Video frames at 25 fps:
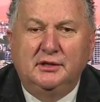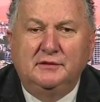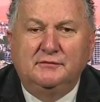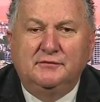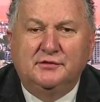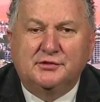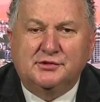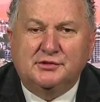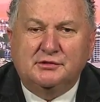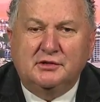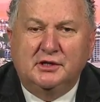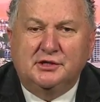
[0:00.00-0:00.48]

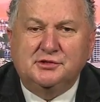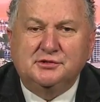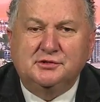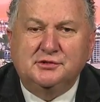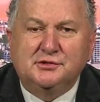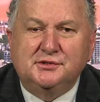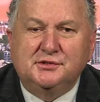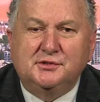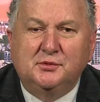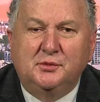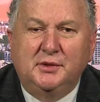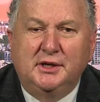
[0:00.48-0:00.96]
Infrastructure
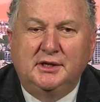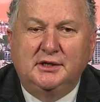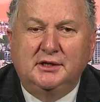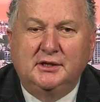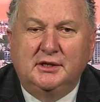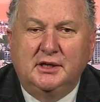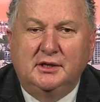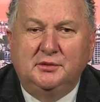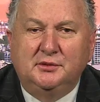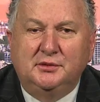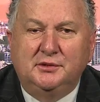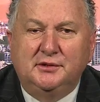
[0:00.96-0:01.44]
is the way to
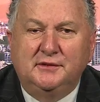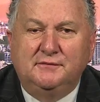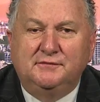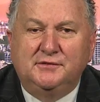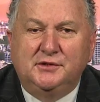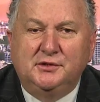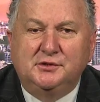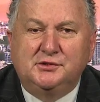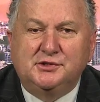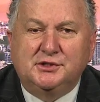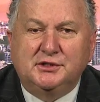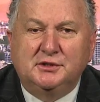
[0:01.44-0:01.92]
go in the
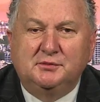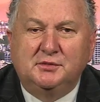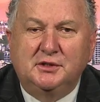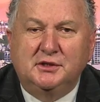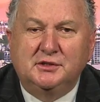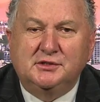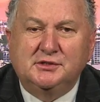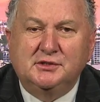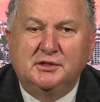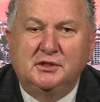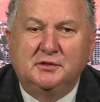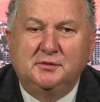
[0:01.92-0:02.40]
future, but
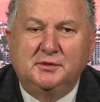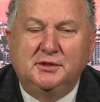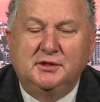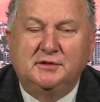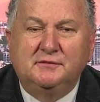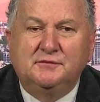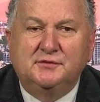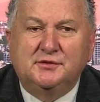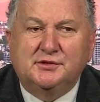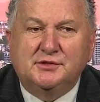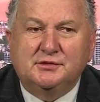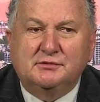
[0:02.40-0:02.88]
it's got to be
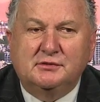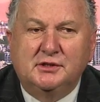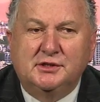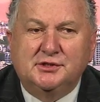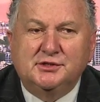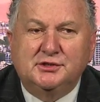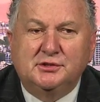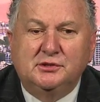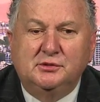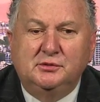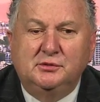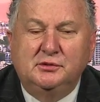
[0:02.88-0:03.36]

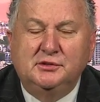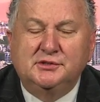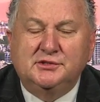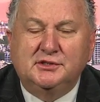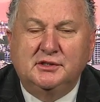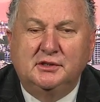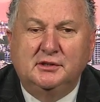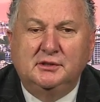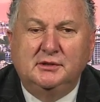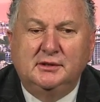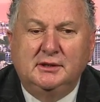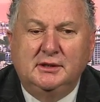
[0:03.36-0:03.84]
infrastructure
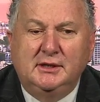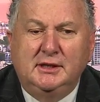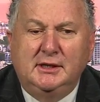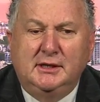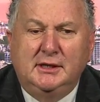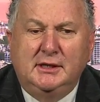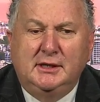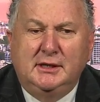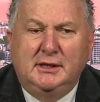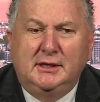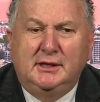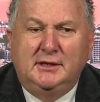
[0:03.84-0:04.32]
also
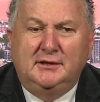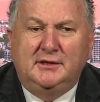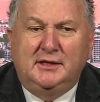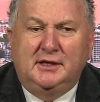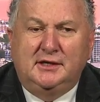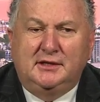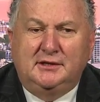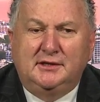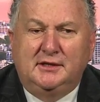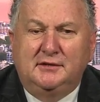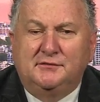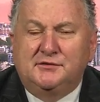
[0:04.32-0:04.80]

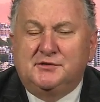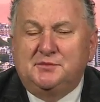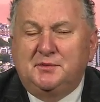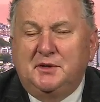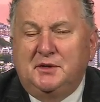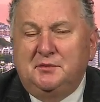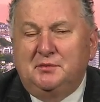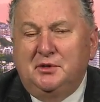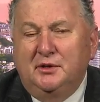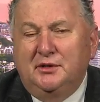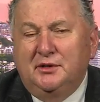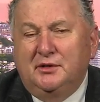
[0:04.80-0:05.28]
that gives
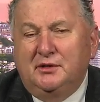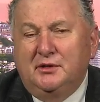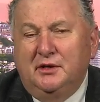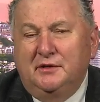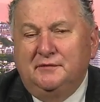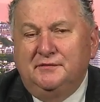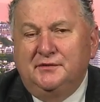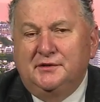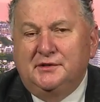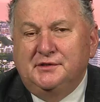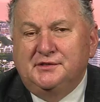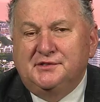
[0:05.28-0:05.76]
people the
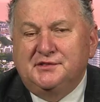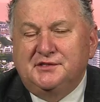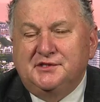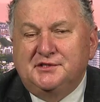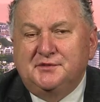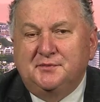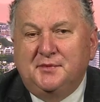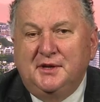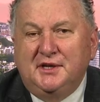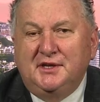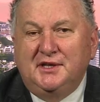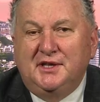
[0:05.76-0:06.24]
confidence to
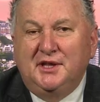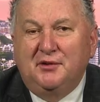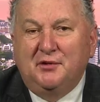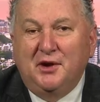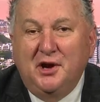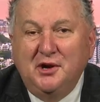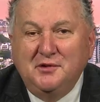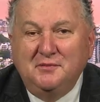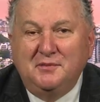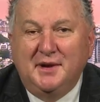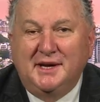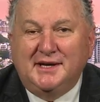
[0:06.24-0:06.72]
spend their
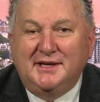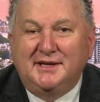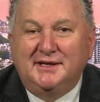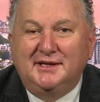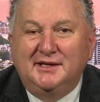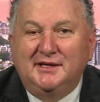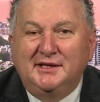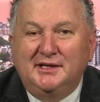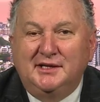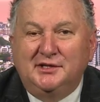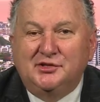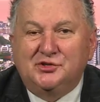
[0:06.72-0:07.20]
own money
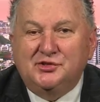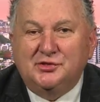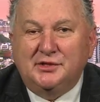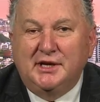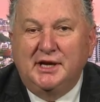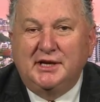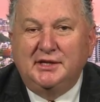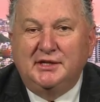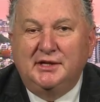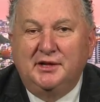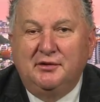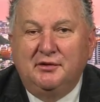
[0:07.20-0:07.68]
and
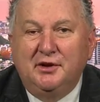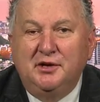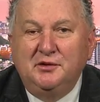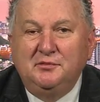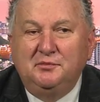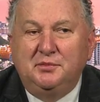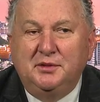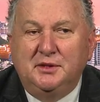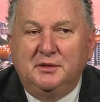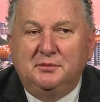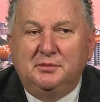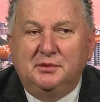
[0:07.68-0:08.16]
train their
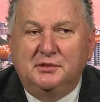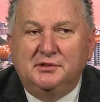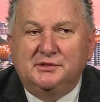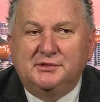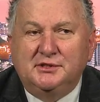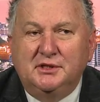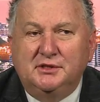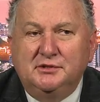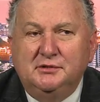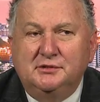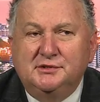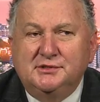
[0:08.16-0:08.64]
own people.
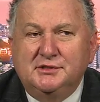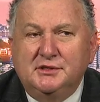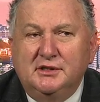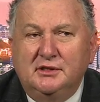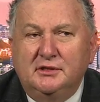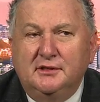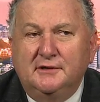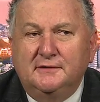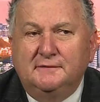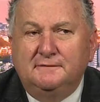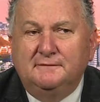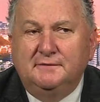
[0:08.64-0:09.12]
So you'll see a
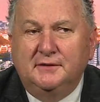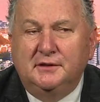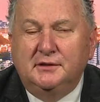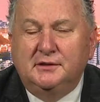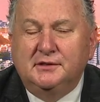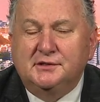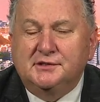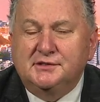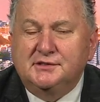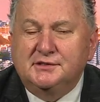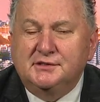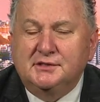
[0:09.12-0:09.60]
lot of
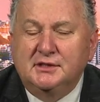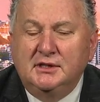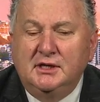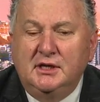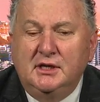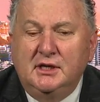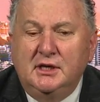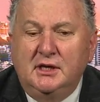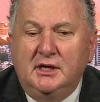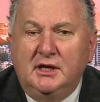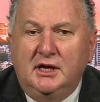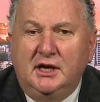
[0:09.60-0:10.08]
focus
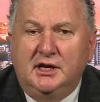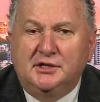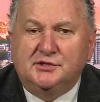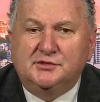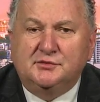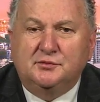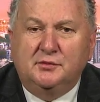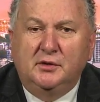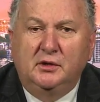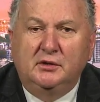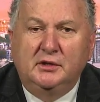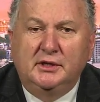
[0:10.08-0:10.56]

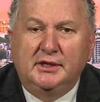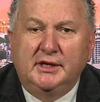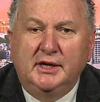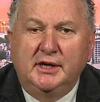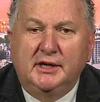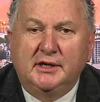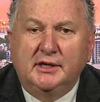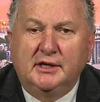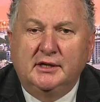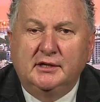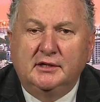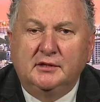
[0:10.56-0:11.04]
us rolling
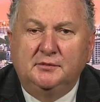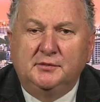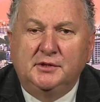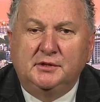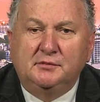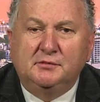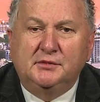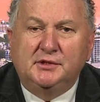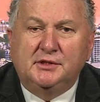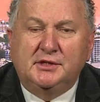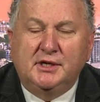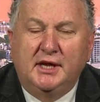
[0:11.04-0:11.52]
out our
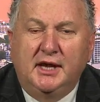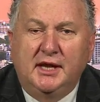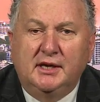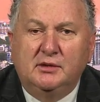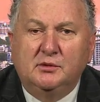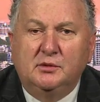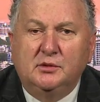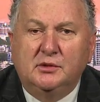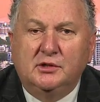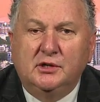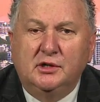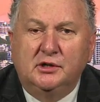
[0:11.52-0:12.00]
commitment to
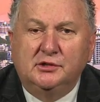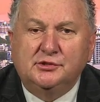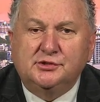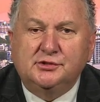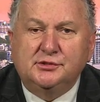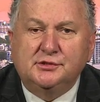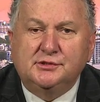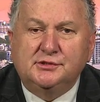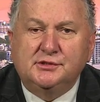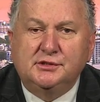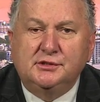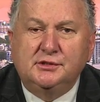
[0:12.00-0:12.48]

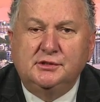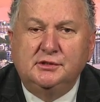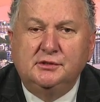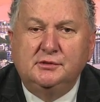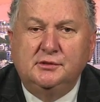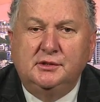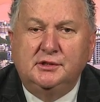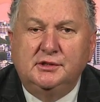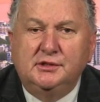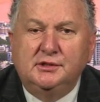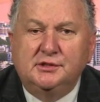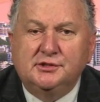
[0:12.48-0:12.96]
aquaculture as a
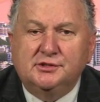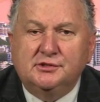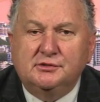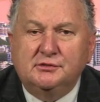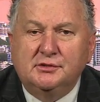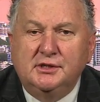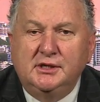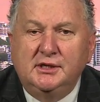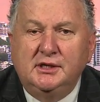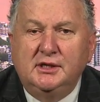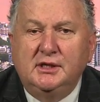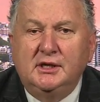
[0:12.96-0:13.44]
new
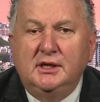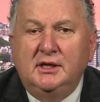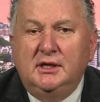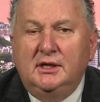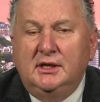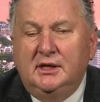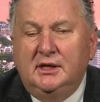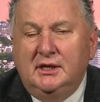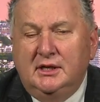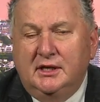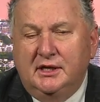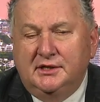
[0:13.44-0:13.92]
industry,
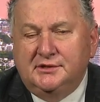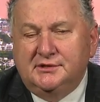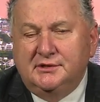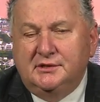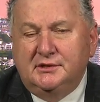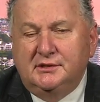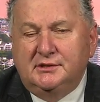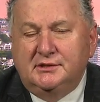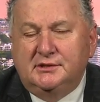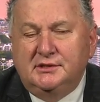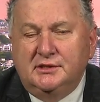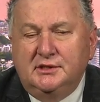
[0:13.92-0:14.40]
us
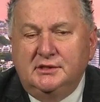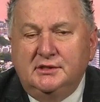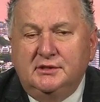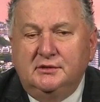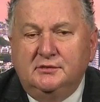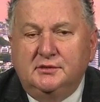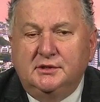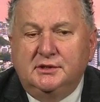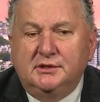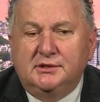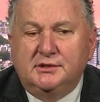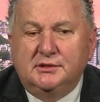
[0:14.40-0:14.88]

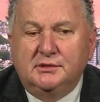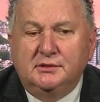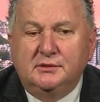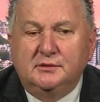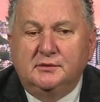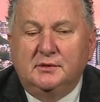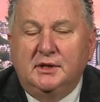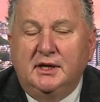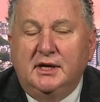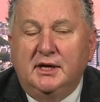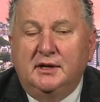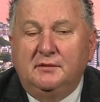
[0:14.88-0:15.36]
continuing
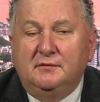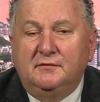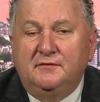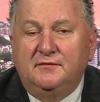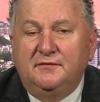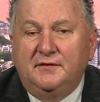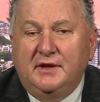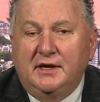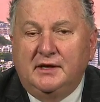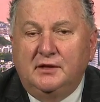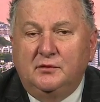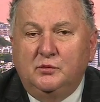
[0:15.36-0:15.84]
to um,
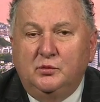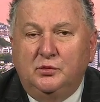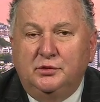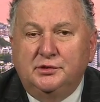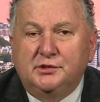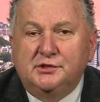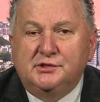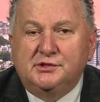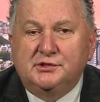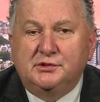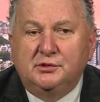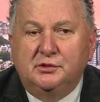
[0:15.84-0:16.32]
fund
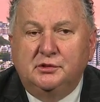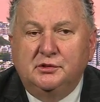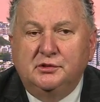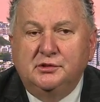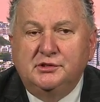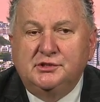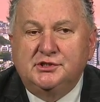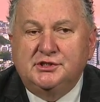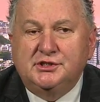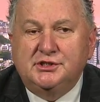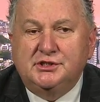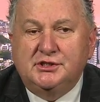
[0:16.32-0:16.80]
water
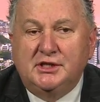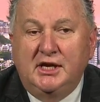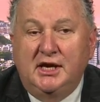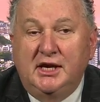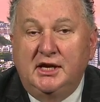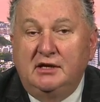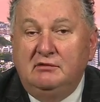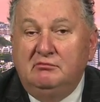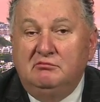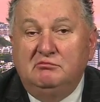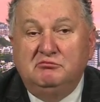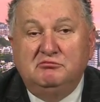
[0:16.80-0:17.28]
storage
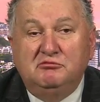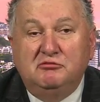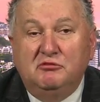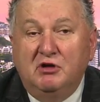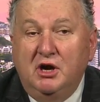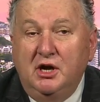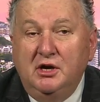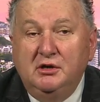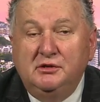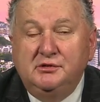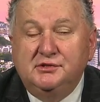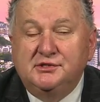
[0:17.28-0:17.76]
and
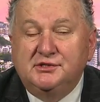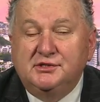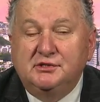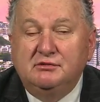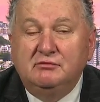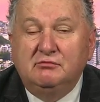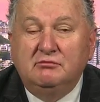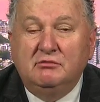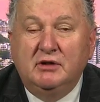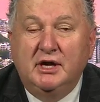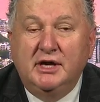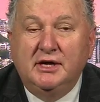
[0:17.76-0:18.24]
roads
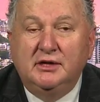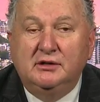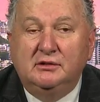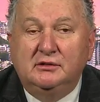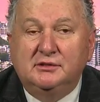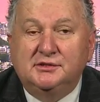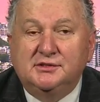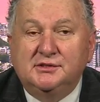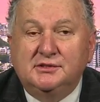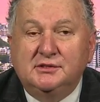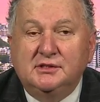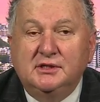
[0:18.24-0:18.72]
and
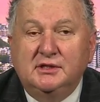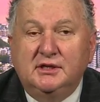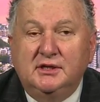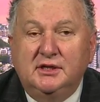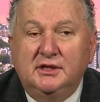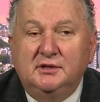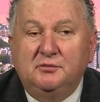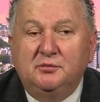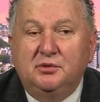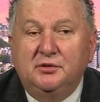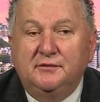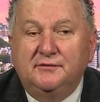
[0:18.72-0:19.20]
rails
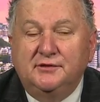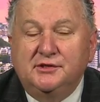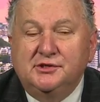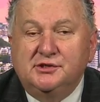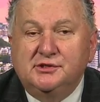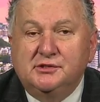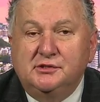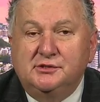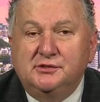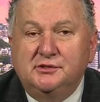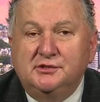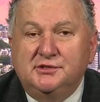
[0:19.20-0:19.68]
in
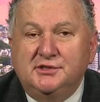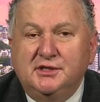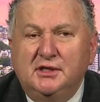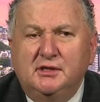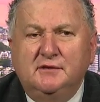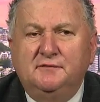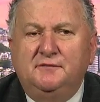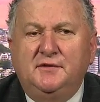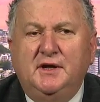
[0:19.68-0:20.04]
provincial New Zealand.